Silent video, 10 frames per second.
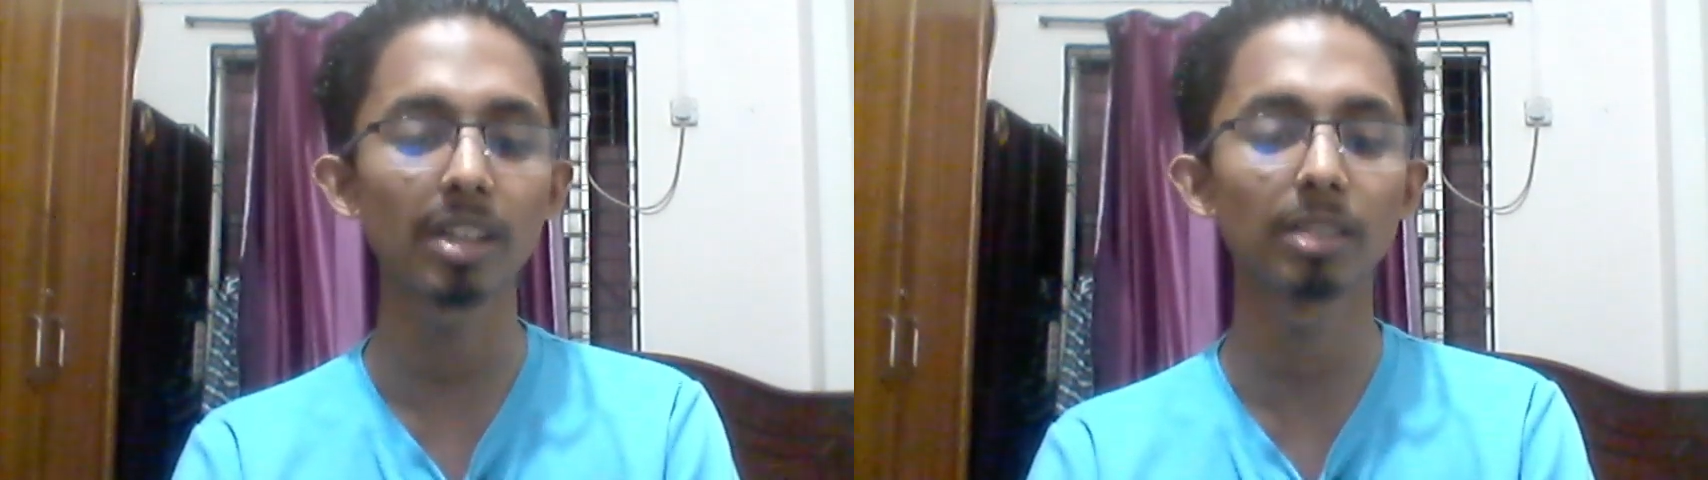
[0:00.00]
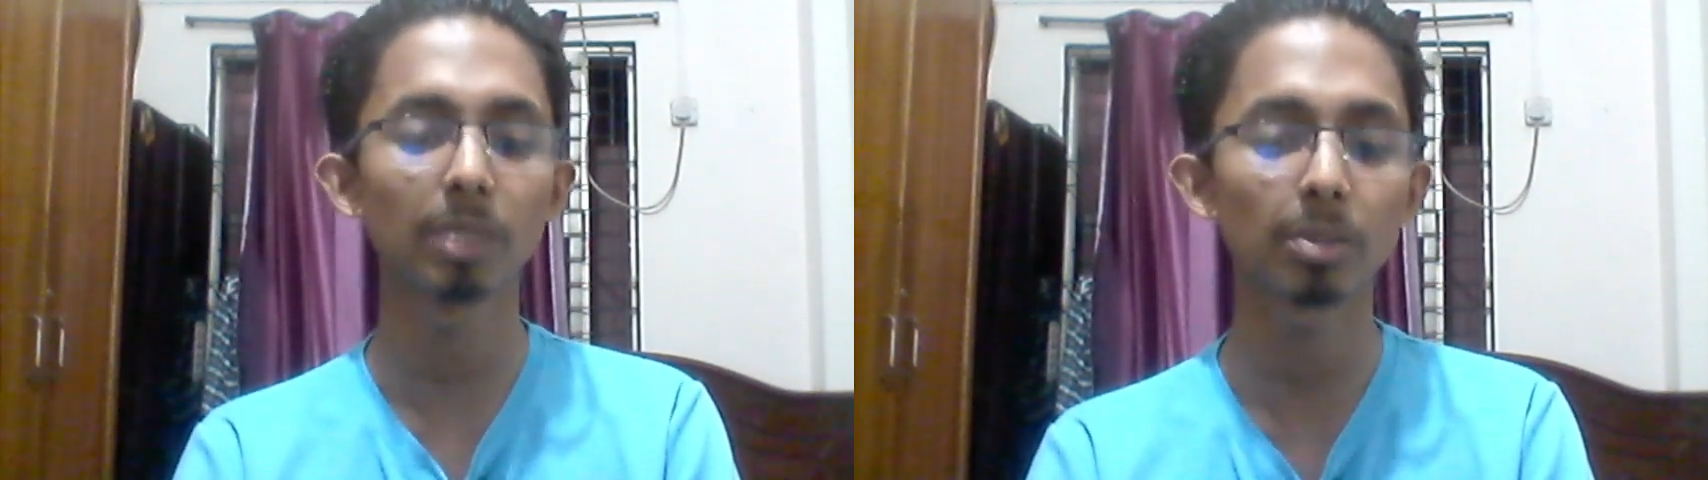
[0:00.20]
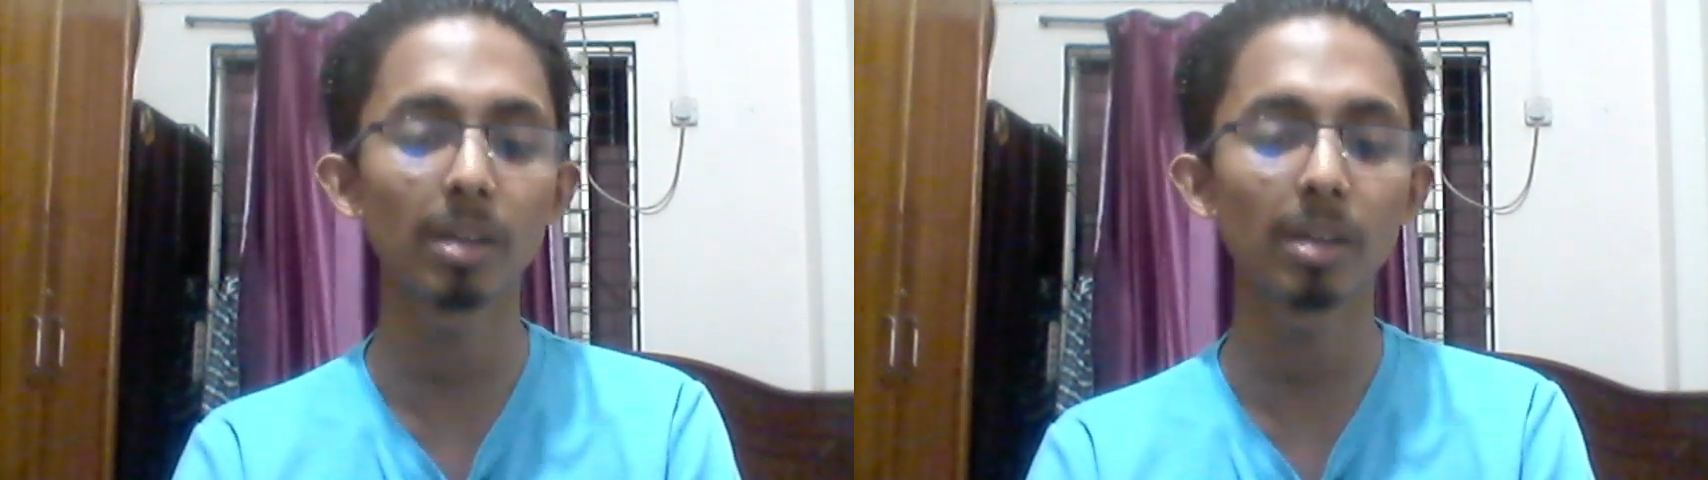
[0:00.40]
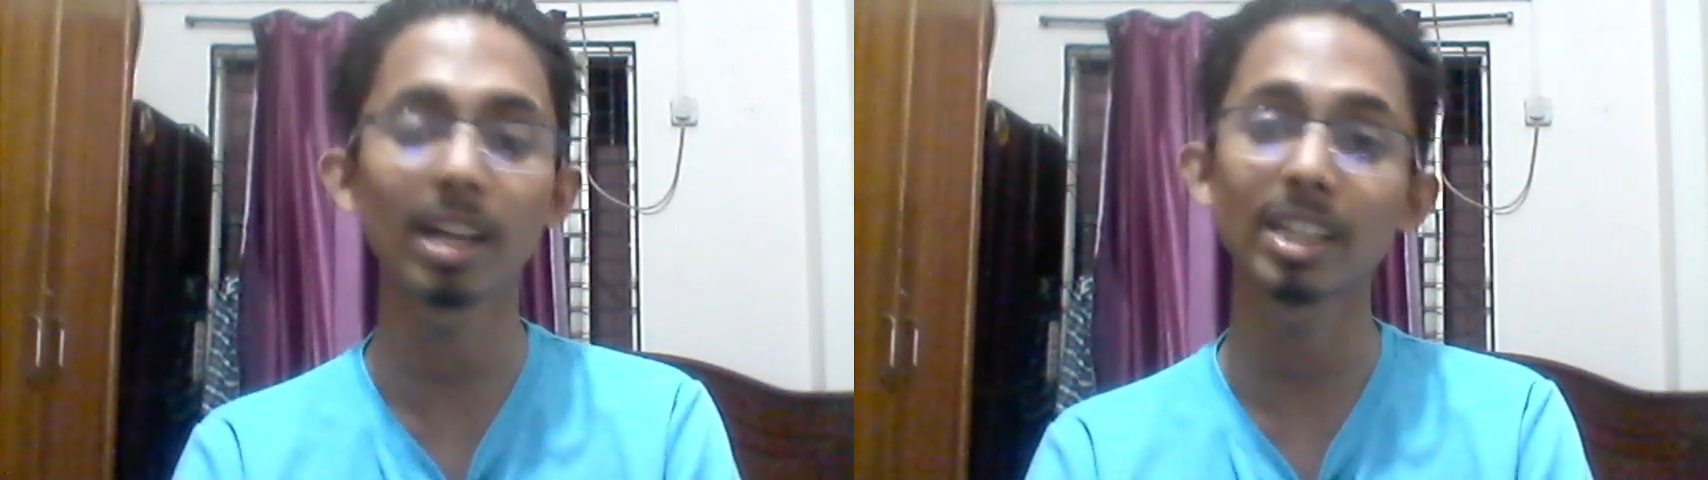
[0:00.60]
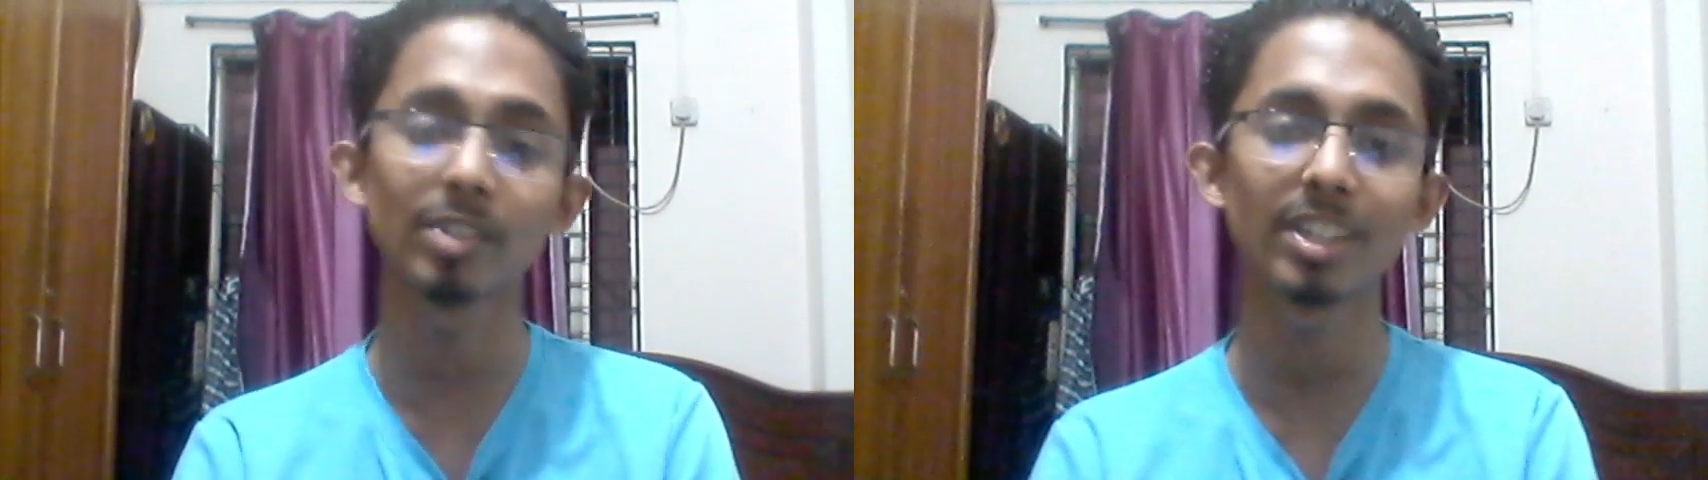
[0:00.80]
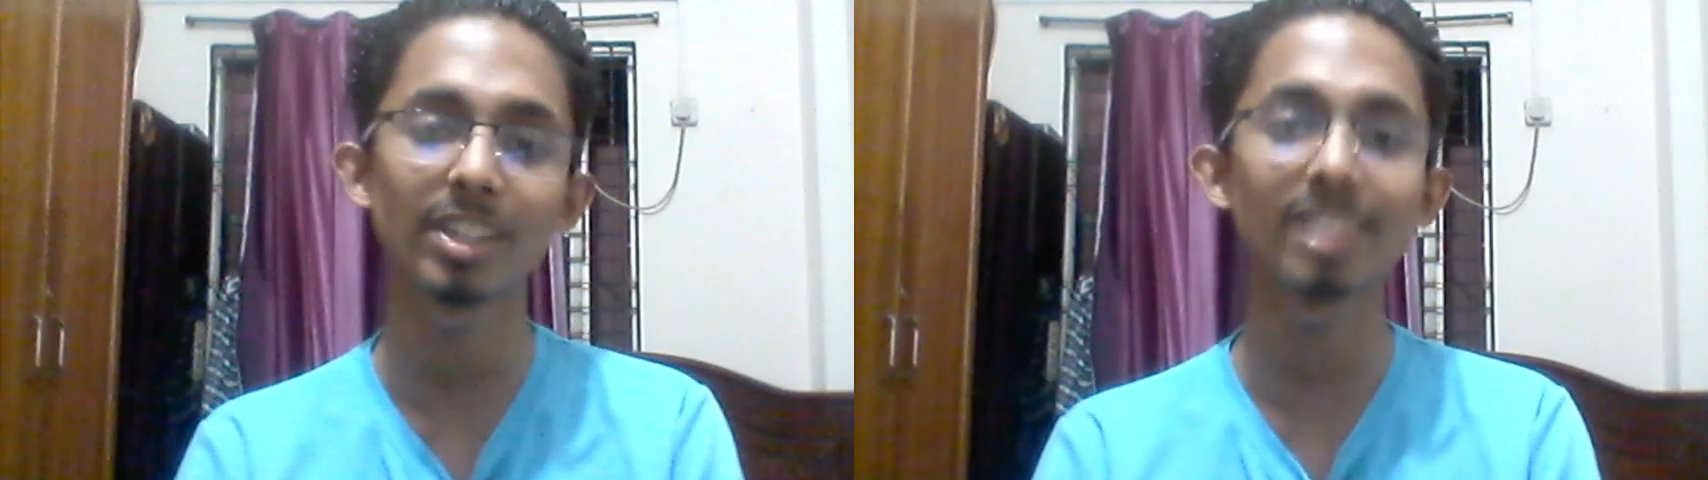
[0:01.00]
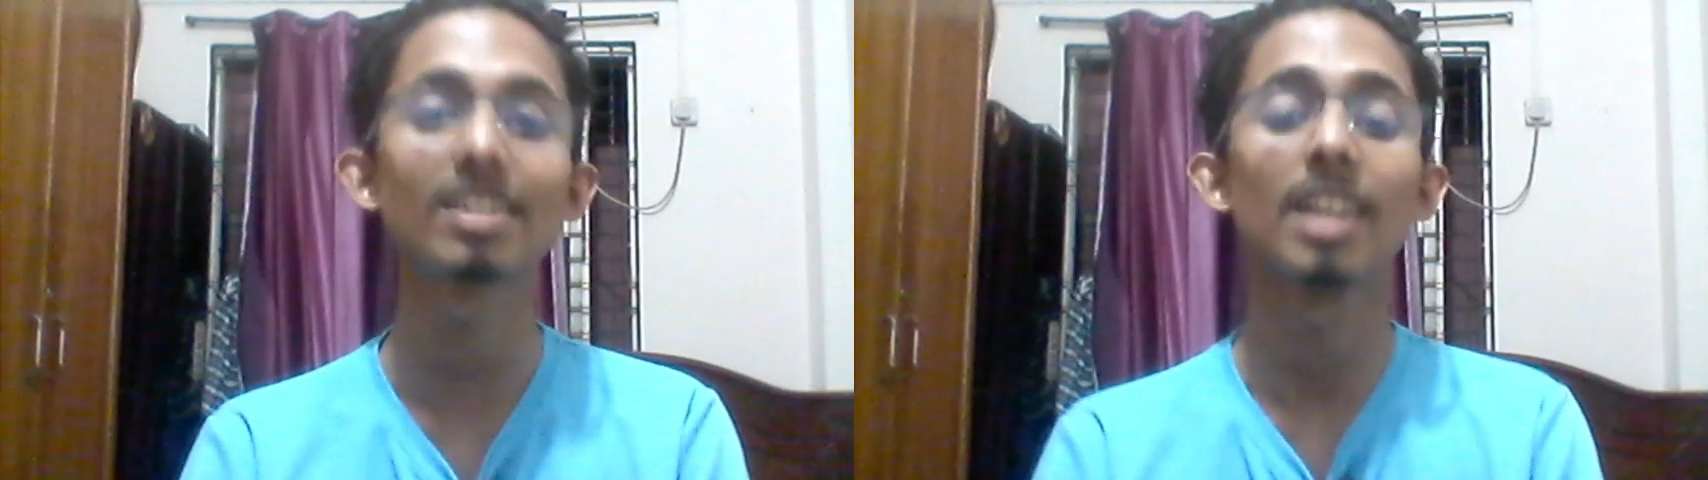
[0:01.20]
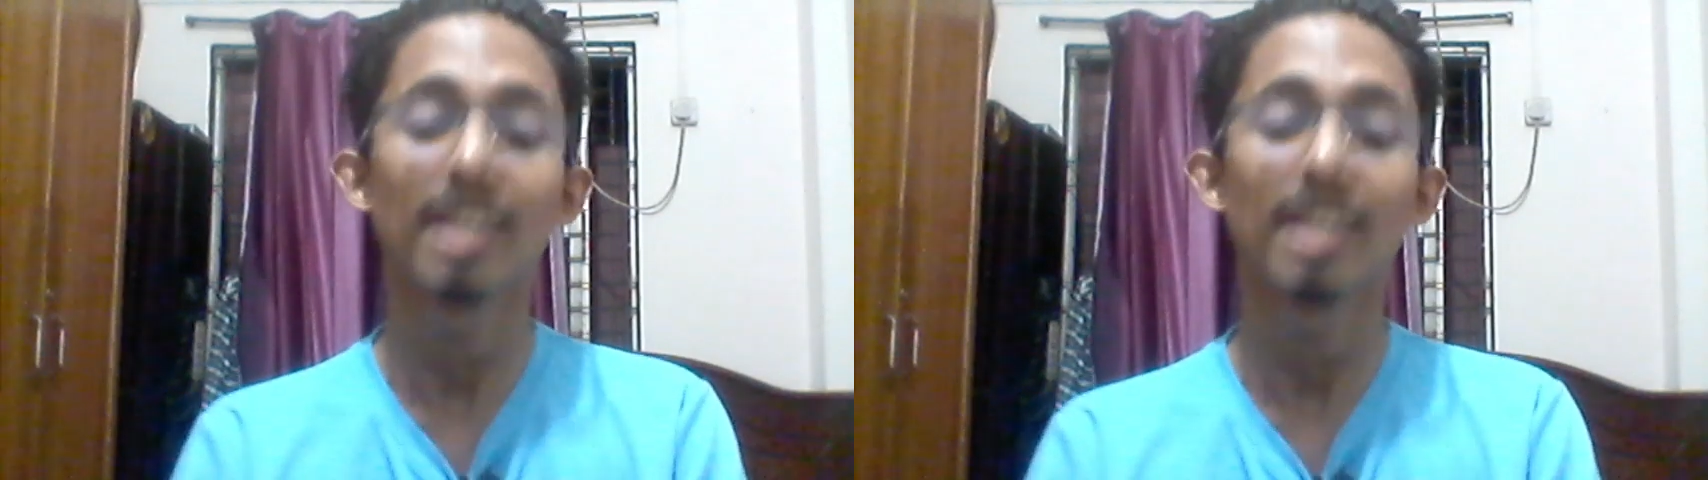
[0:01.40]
investment activities